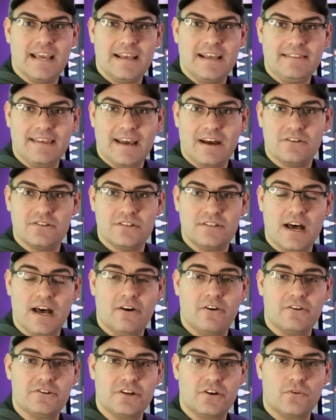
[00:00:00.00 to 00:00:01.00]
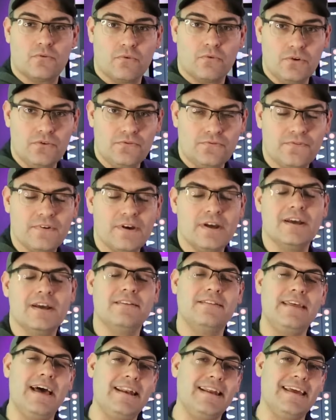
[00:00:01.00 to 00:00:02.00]
$10,000 on a roof,
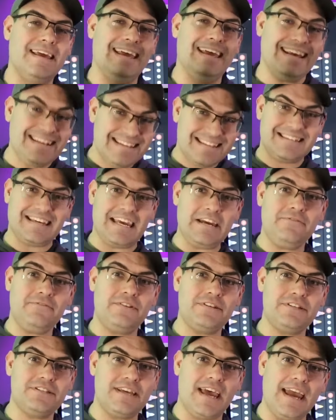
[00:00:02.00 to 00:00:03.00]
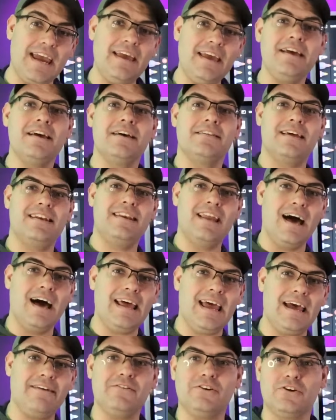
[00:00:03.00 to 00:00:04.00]
that it's safe to say that not
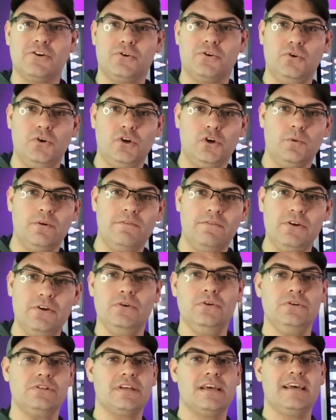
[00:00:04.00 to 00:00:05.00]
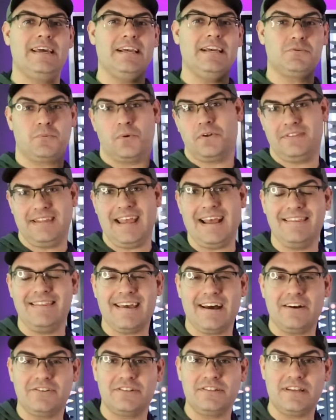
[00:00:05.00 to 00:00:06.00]
having your Google reviews is worth
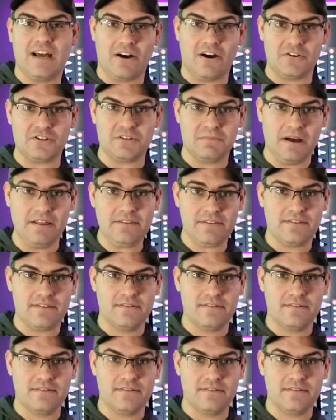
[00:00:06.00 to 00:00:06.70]
$10,000 a month?